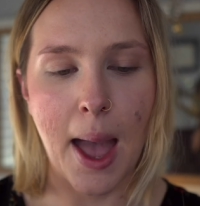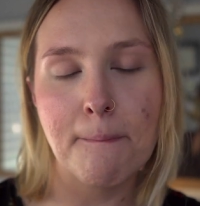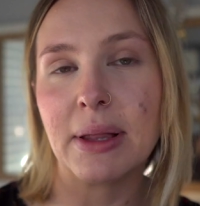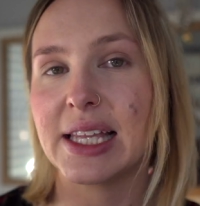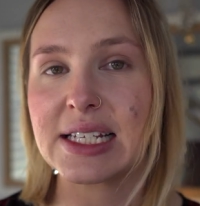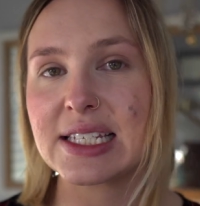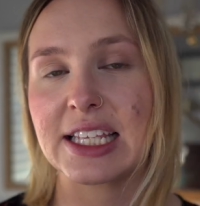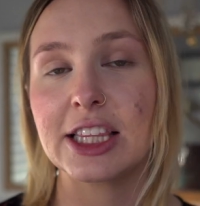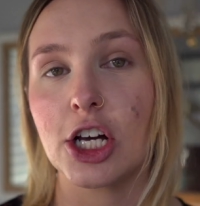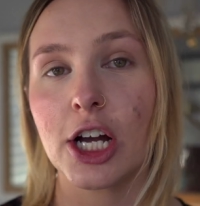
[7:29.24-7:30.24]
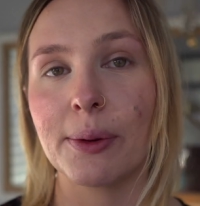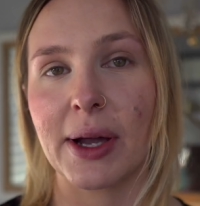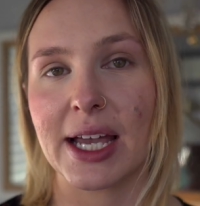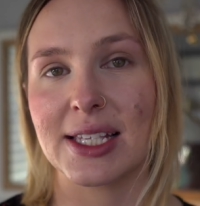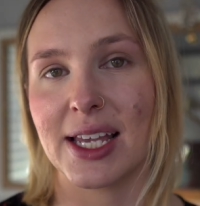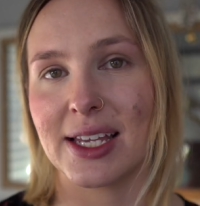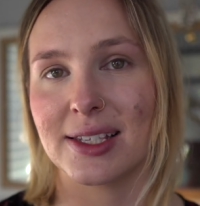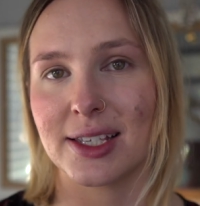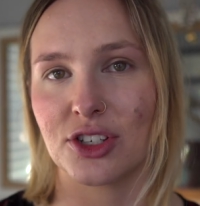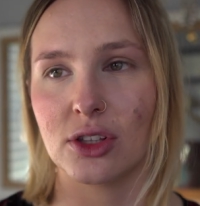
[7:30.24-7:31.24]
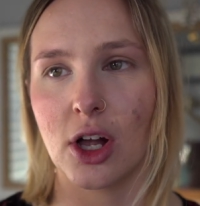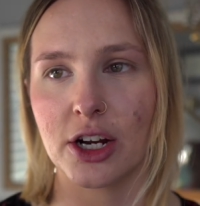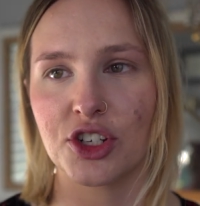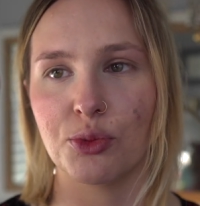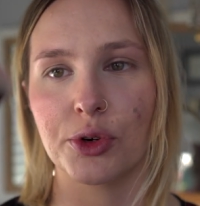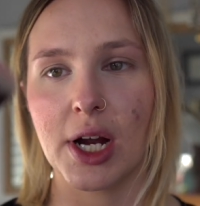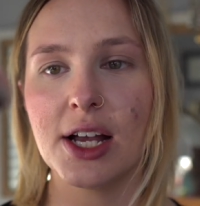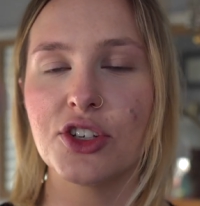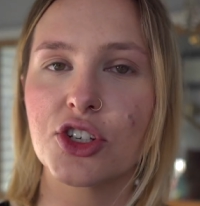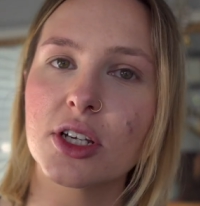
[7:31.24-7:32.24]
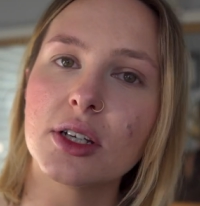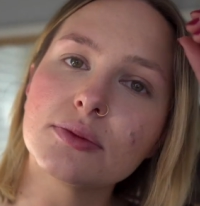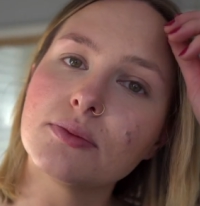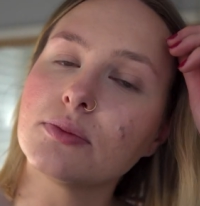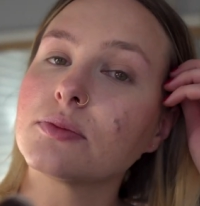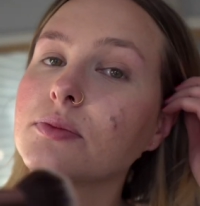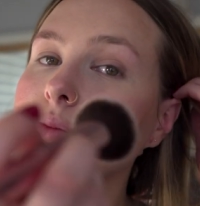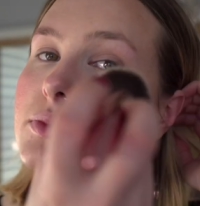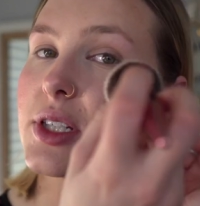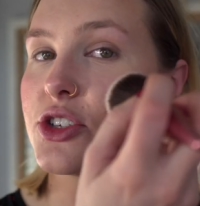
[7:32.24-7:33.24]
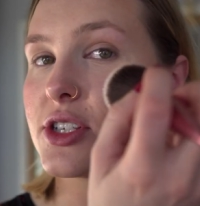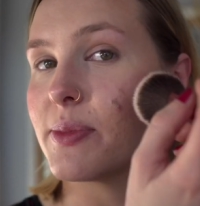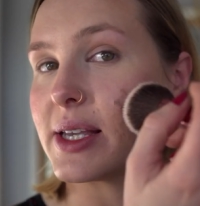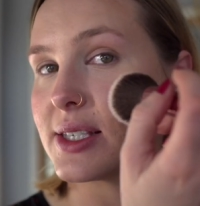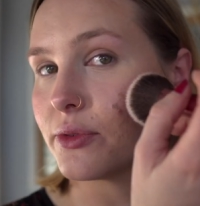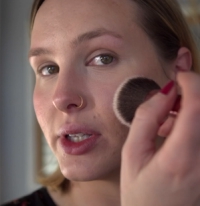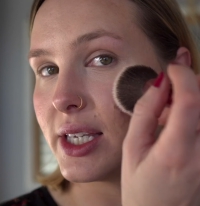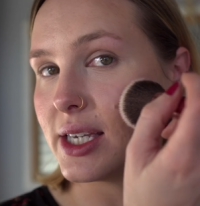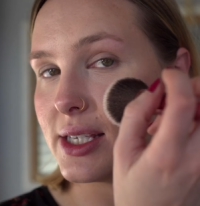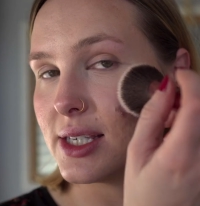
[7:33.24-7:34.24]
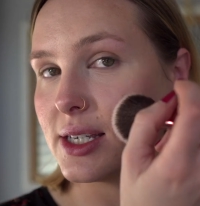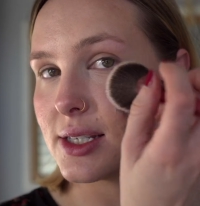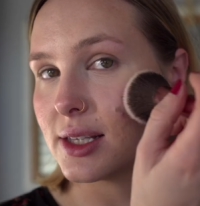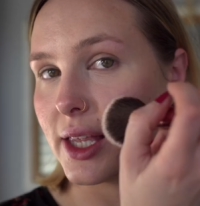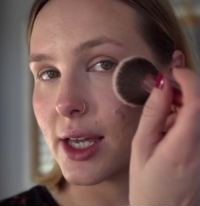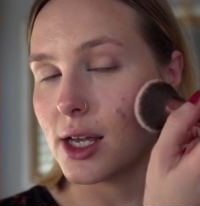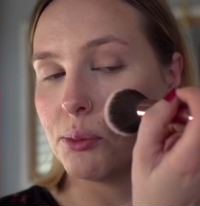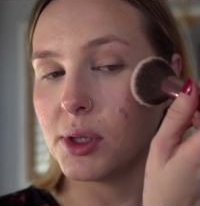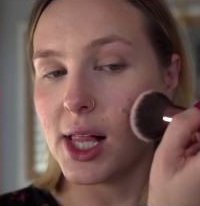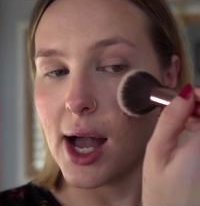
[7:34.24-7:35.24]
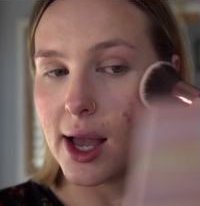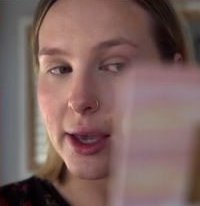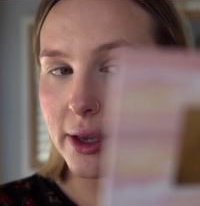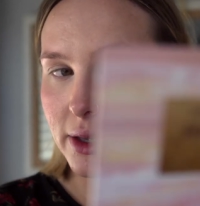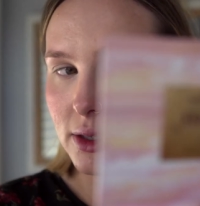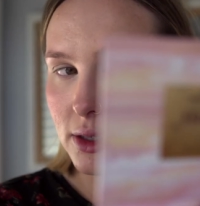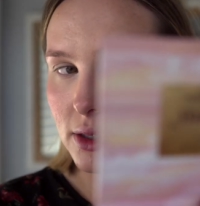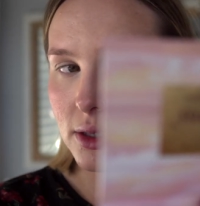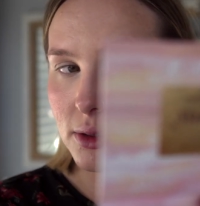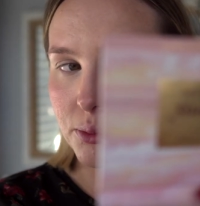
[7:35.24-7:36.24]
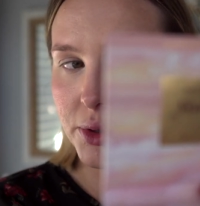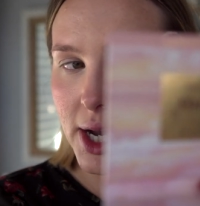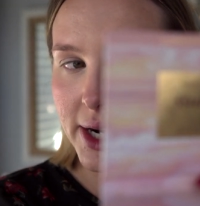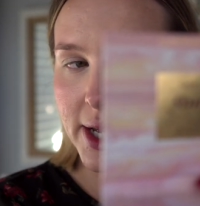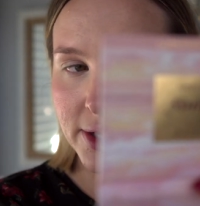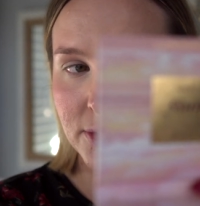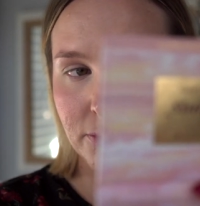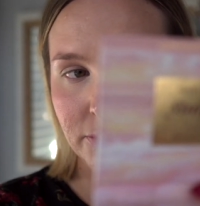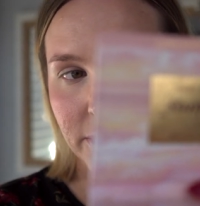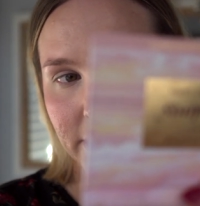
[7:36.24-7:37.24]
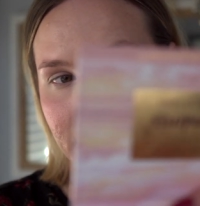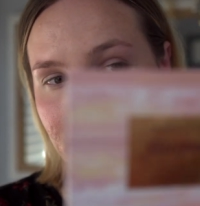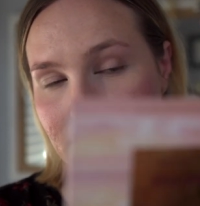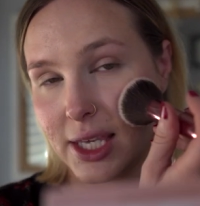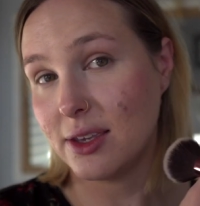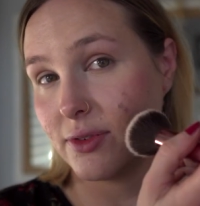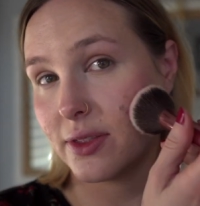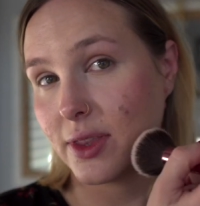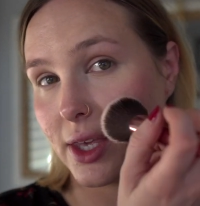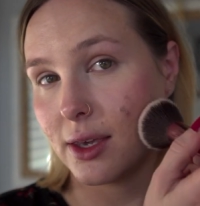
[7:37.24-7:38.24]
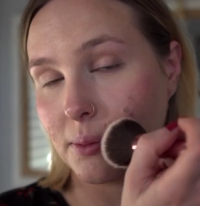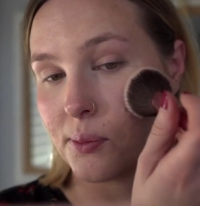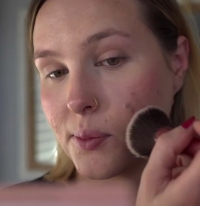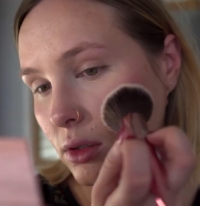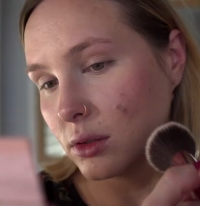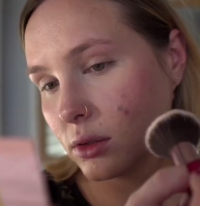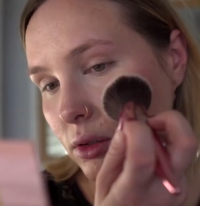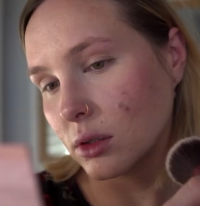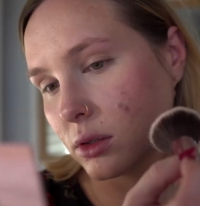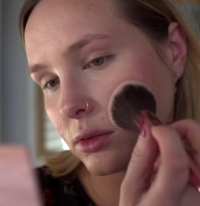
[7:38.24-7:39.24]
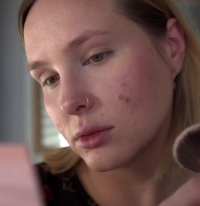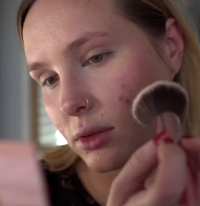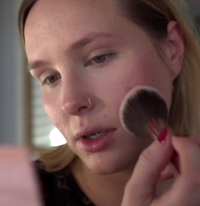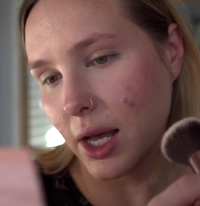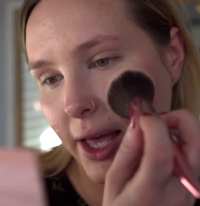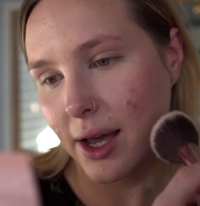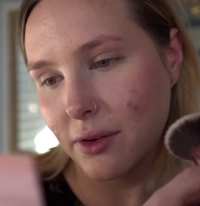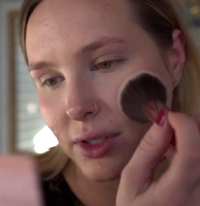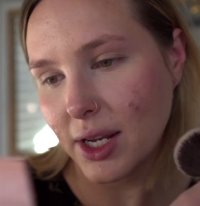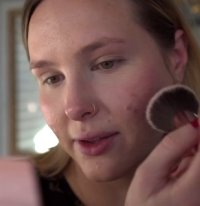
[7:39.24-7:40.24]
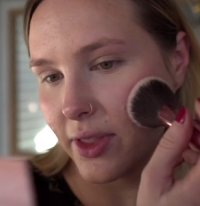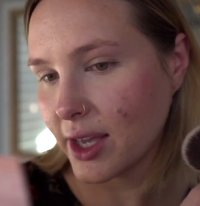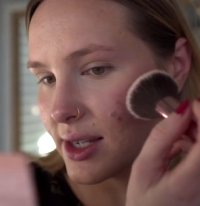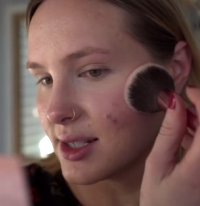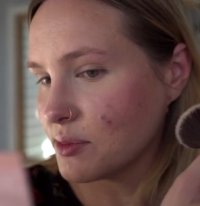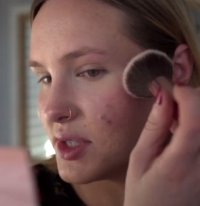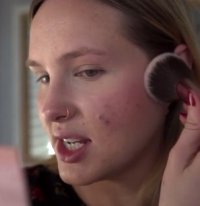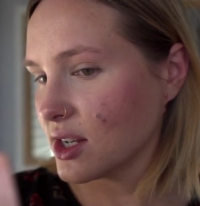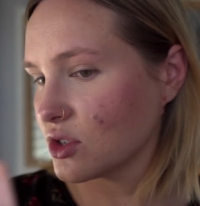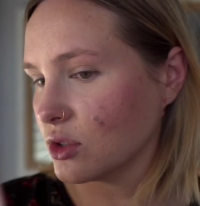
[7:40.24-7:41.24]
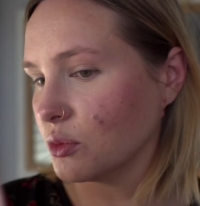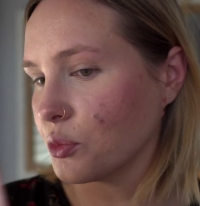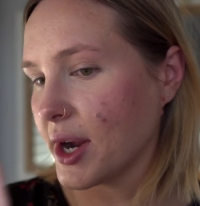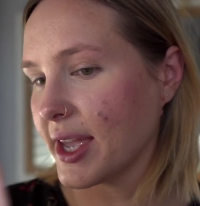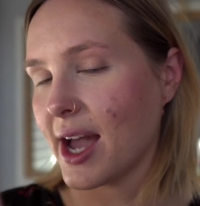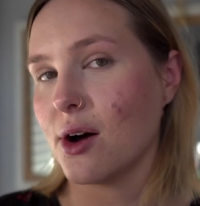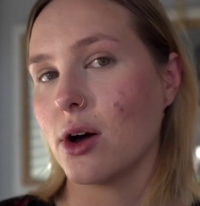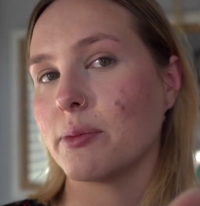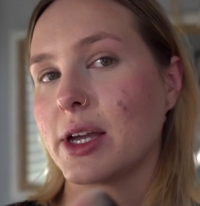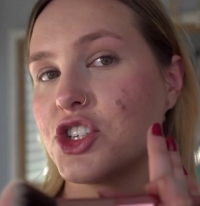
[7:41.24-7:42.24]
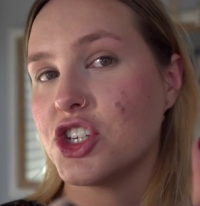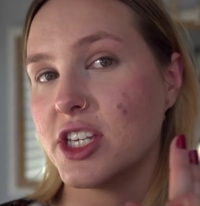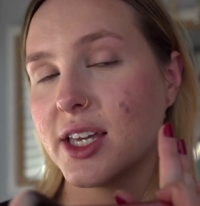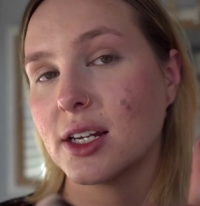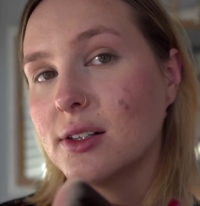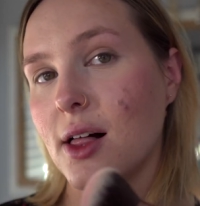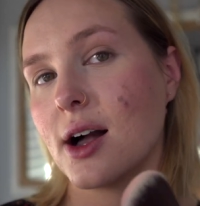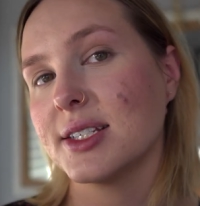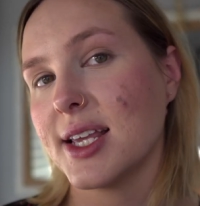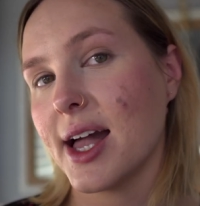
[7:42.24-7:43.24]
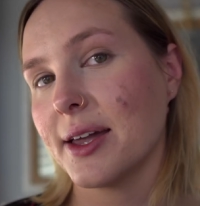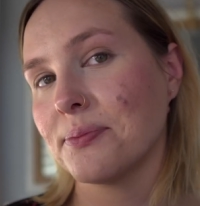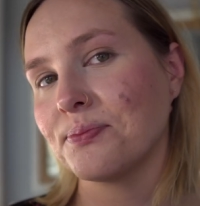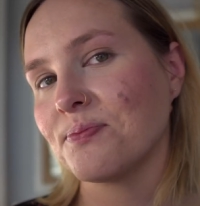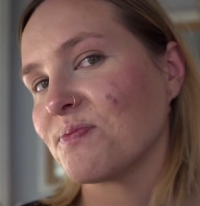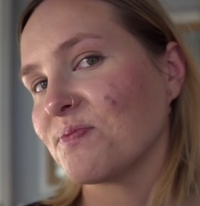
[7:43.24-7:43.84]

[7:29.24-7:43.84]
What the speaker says: blended look because it is such a large brush. Just makes it really easy to like apply product really evenly. Ugh. I haven't had like a substantial breakout on my cheek in a long time,